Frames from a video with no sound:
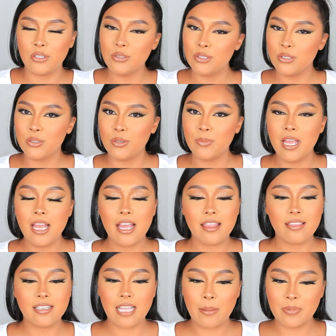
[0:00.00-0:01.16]
YouTube.
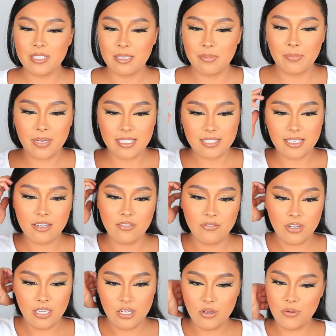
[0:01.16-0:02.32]
This happens to be my second
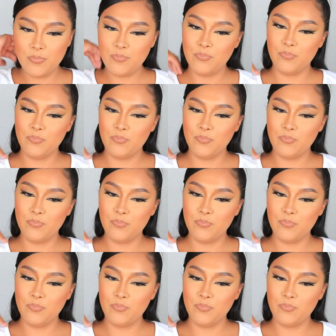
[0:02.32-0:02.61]
video.